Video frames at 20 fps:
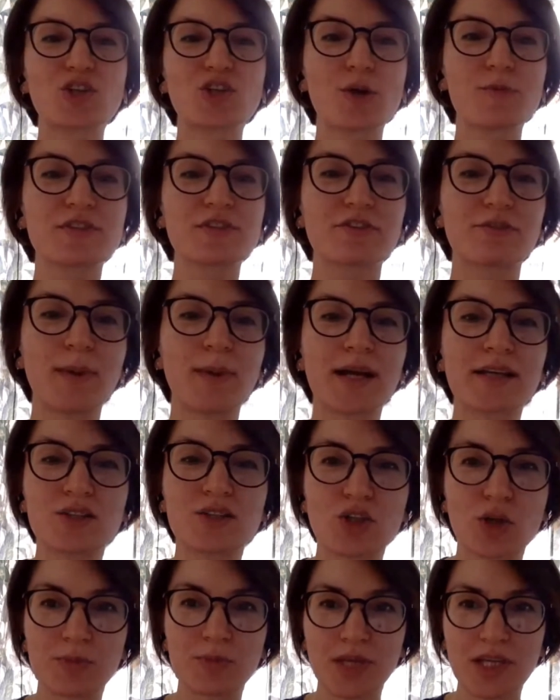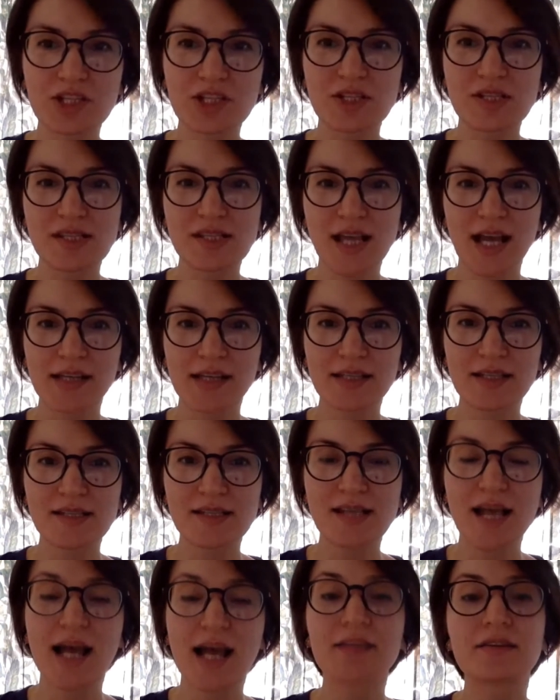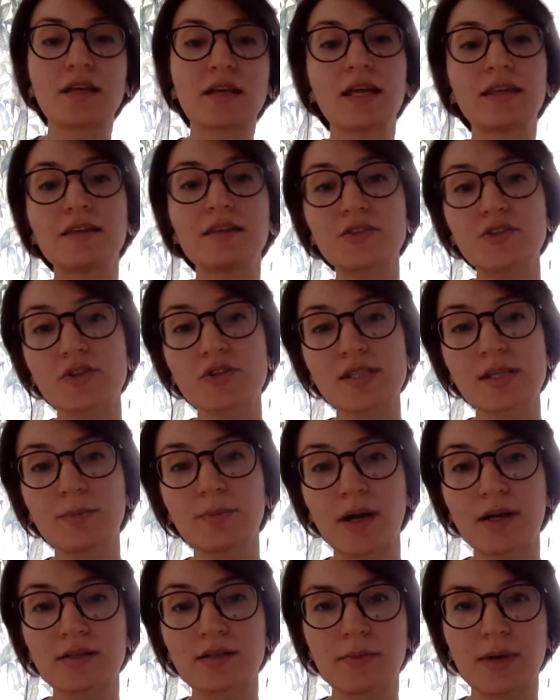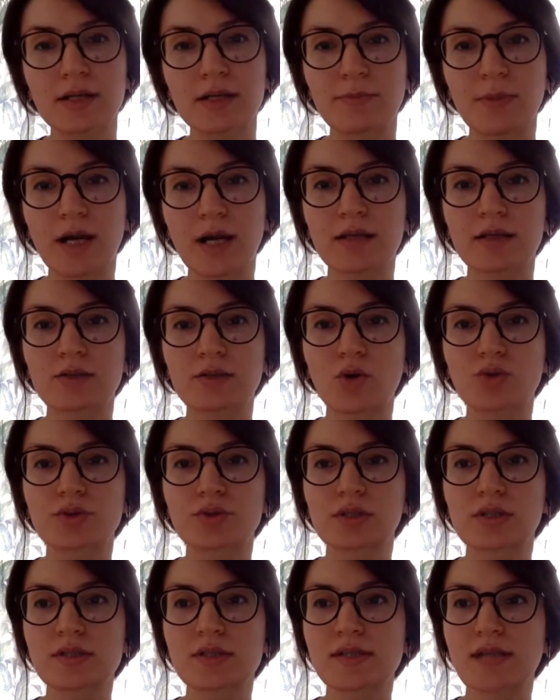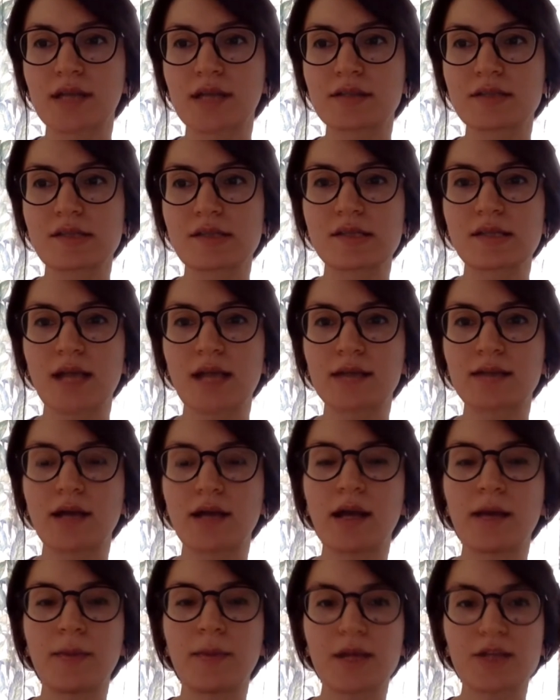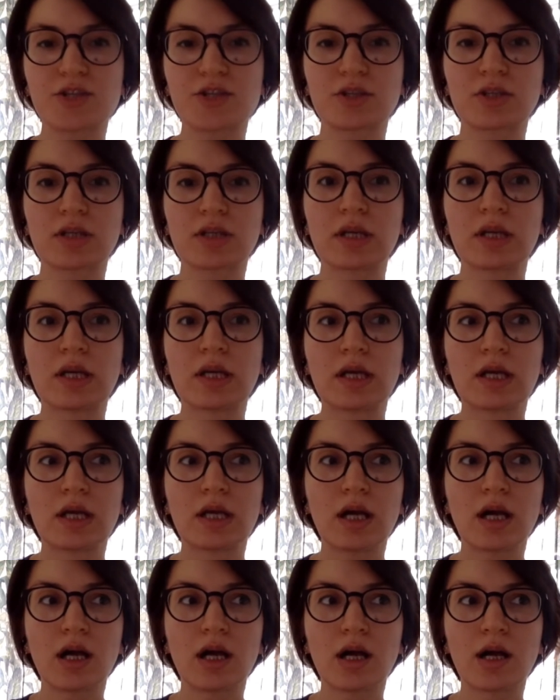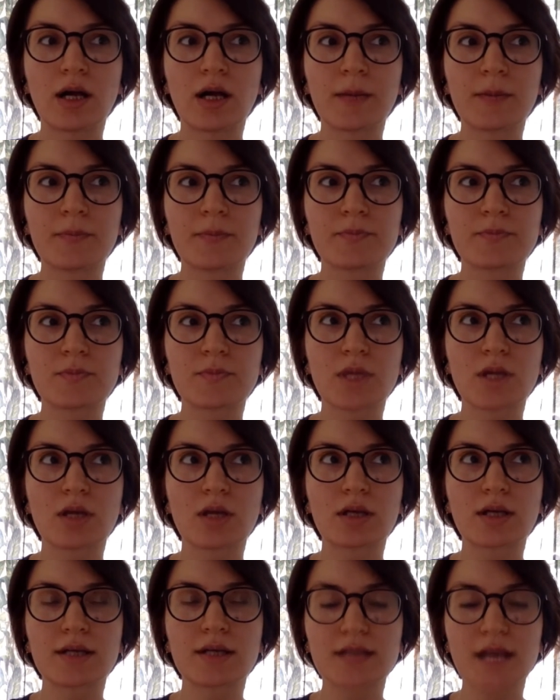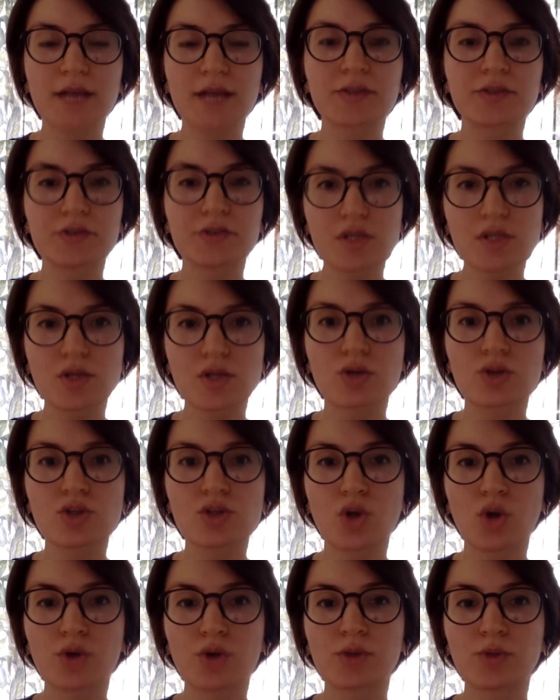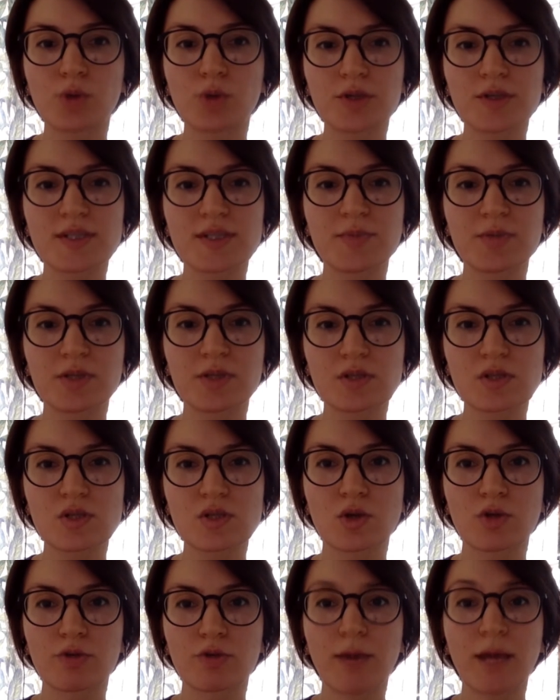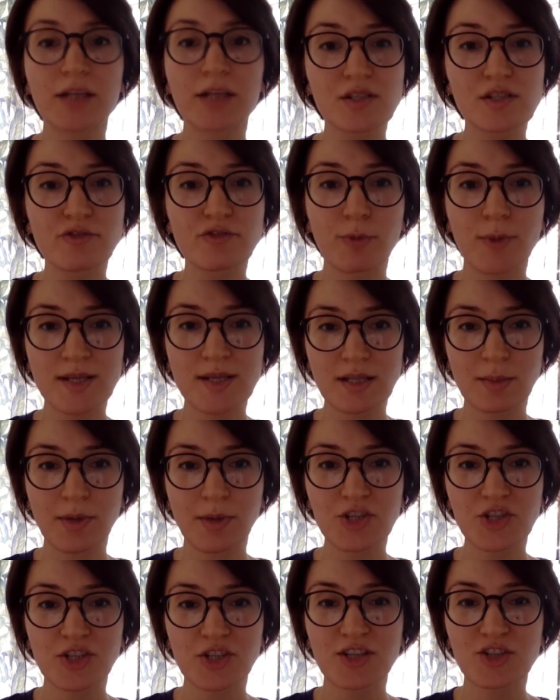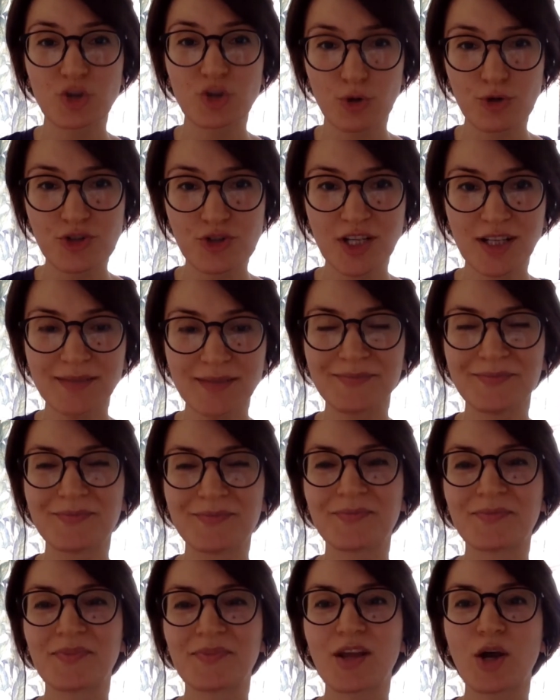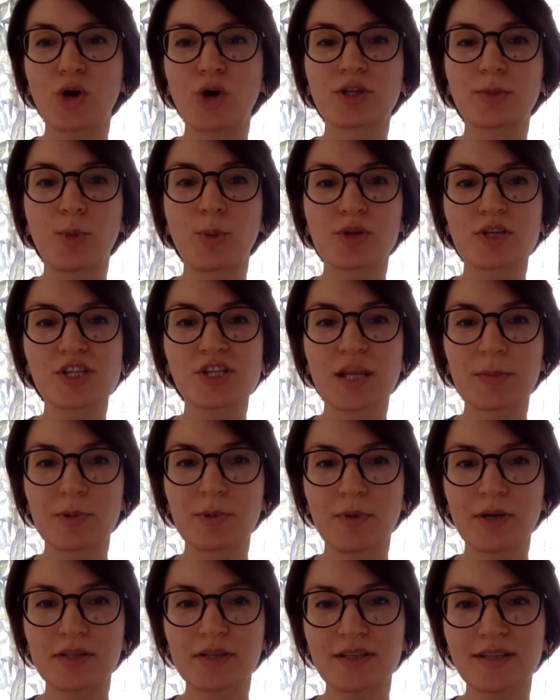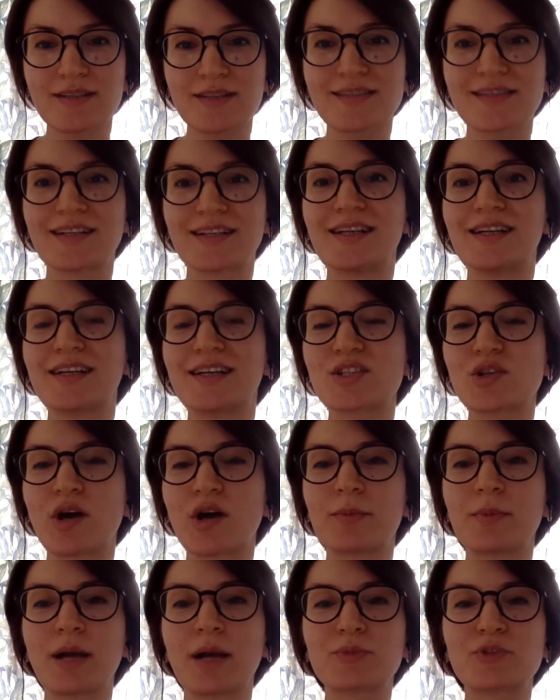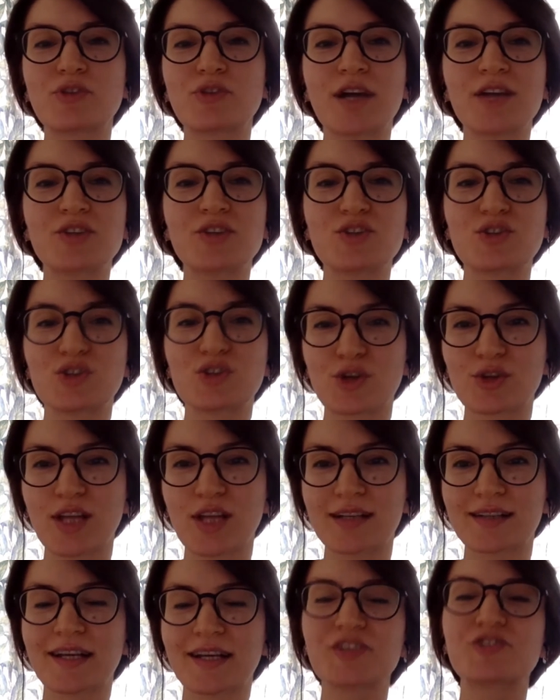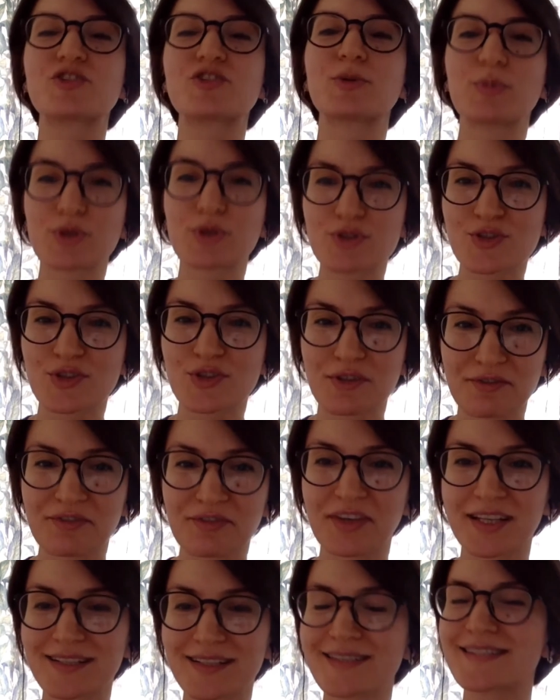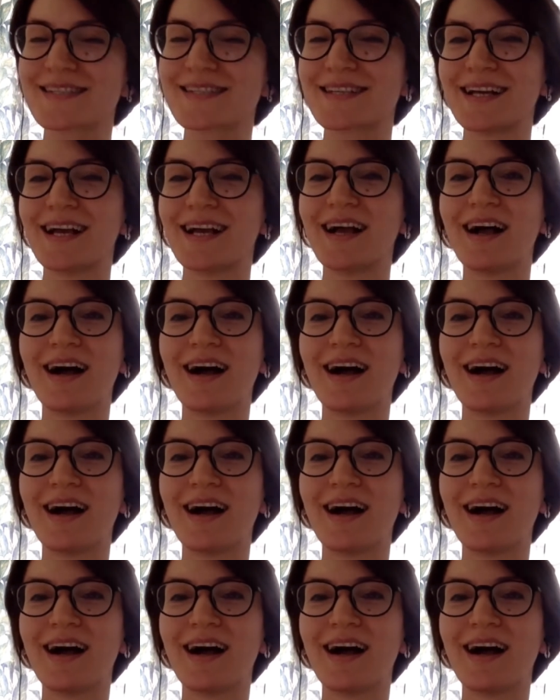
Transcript: in terms of my PhD studies. And an interesting part about my doctoral studies is that I am actually conducting research on the work experiences of migrants from Azerbaijan and Georgia on the Polish labor markets. So I'm trying to contribute to the field